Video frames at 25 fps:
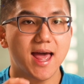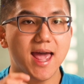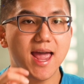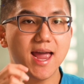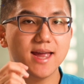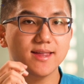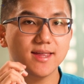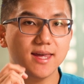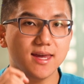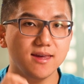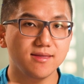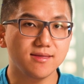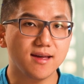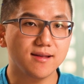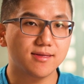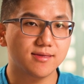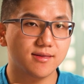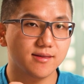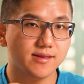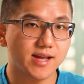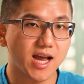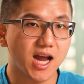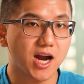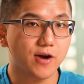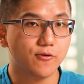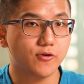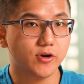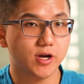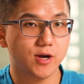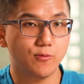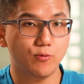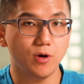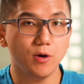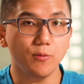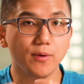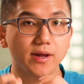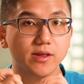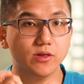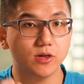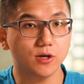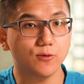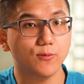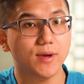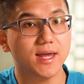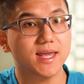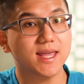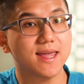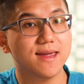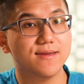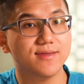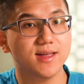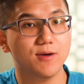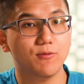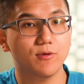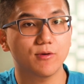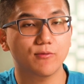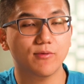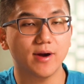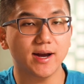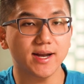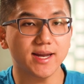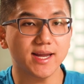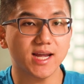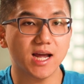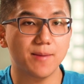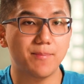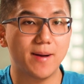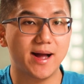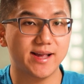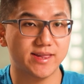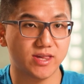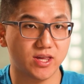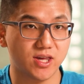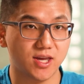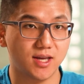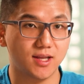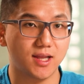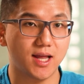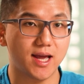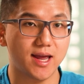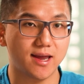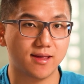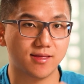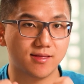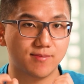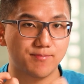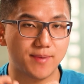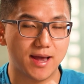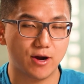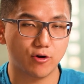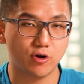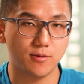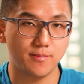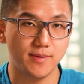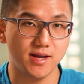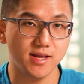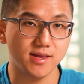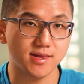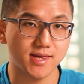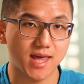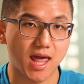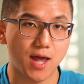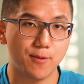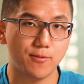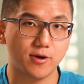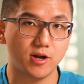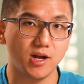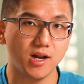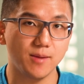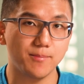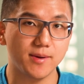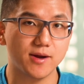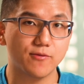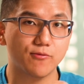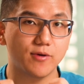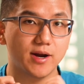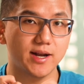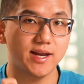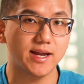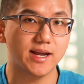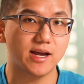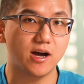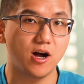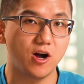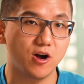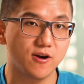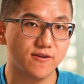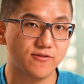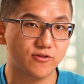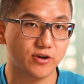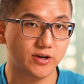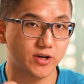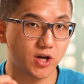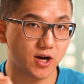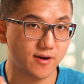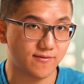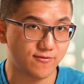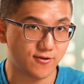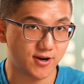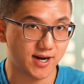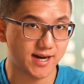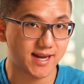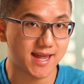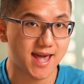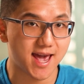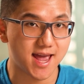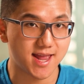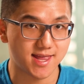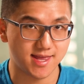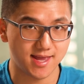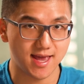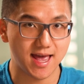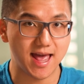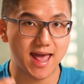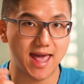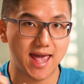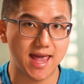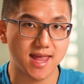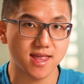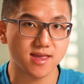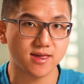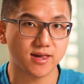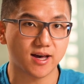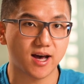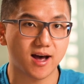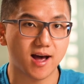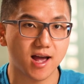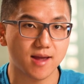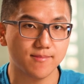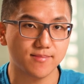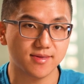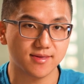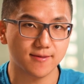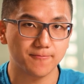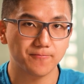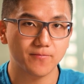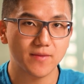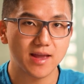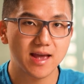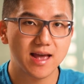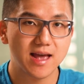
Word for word: And in that scenario, what we're doing is that we're running a particular experiment, and we're going to be running it over and over again, n times.